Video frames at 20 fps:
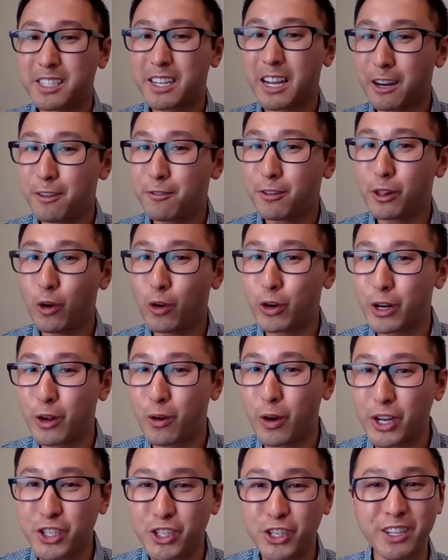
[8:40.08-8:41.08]
kind of a loaded
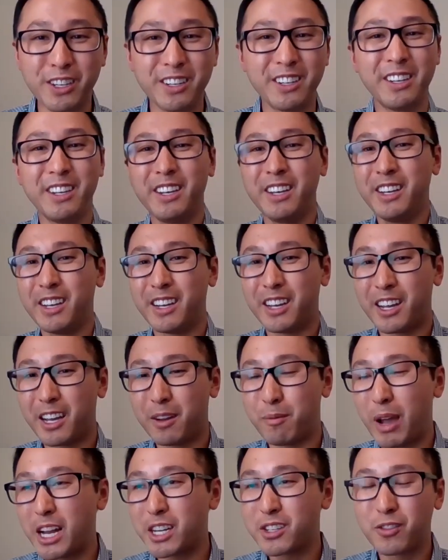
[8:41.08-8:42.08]
question.
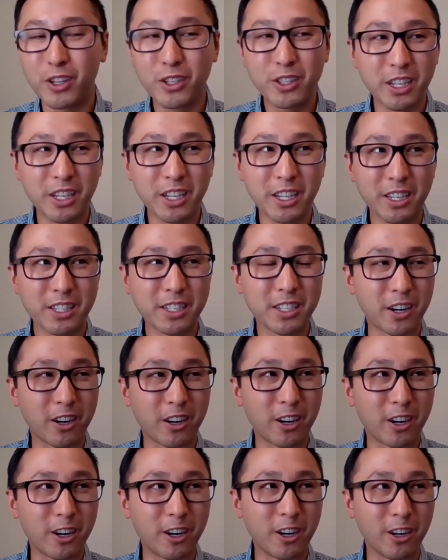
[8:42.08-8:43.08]
Asphaltenes
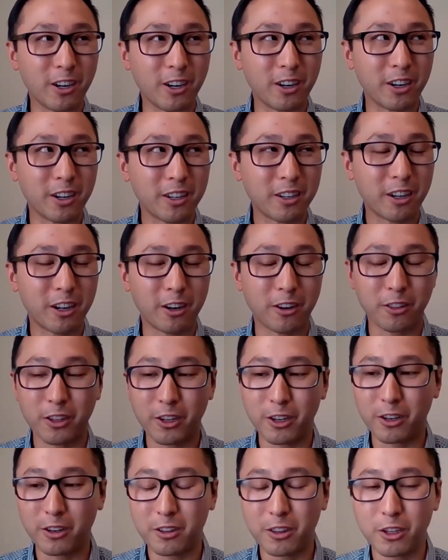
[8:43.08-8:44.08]
are
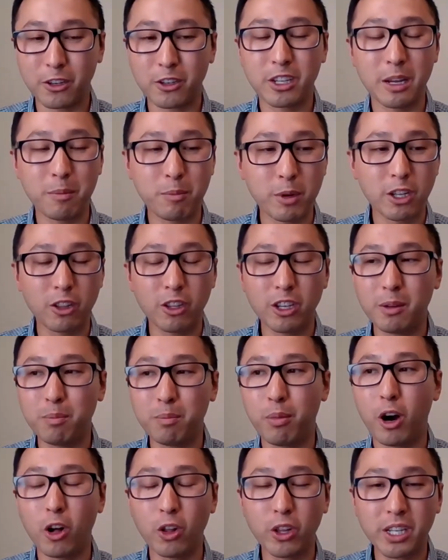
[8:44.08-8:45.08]

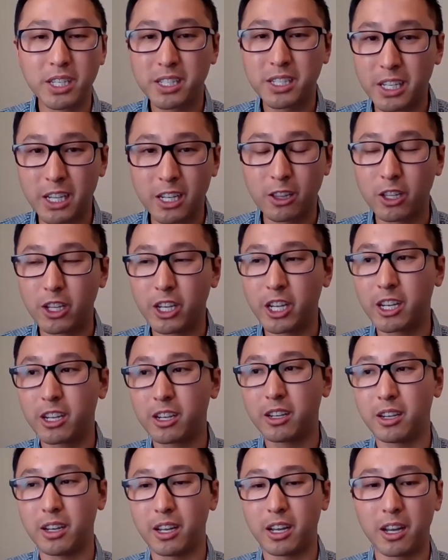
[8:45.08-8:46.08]
typically polycyclic,
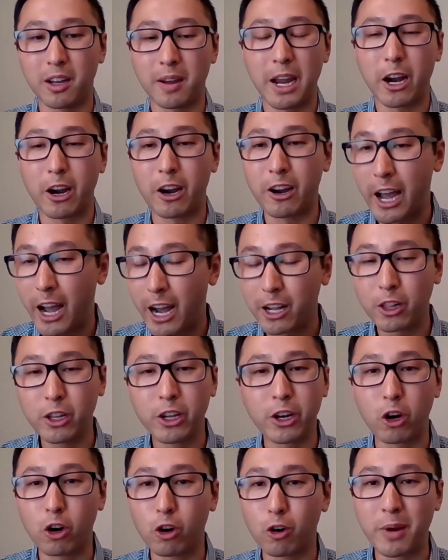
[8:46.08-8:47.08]

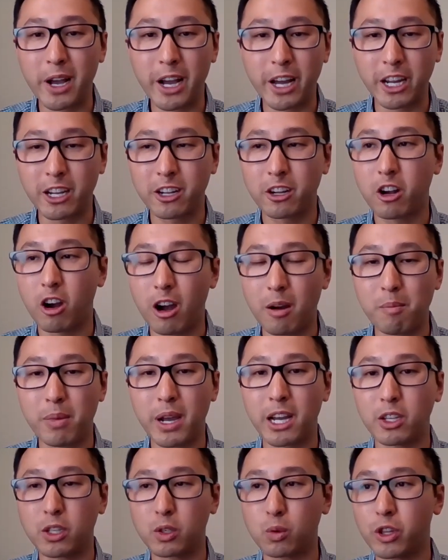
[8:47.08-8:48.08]
highly aromatic
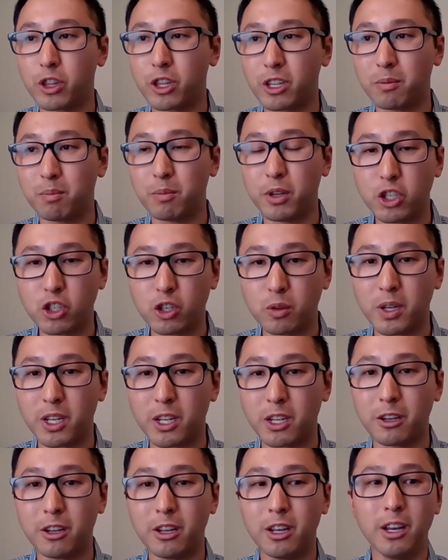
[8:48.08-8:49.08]
compounds within
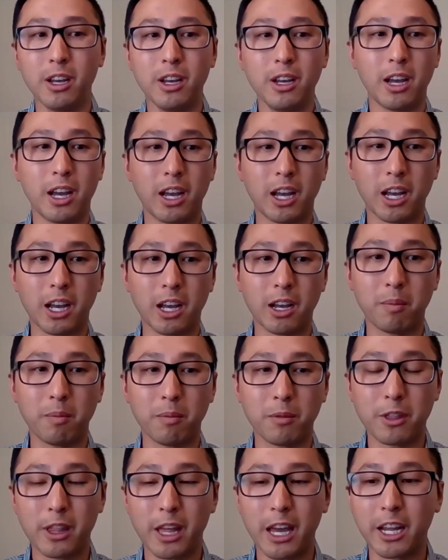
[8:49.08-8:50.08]
bitumen
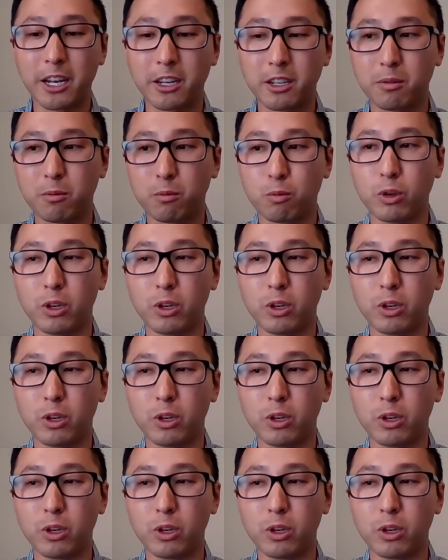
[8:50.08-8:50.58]
that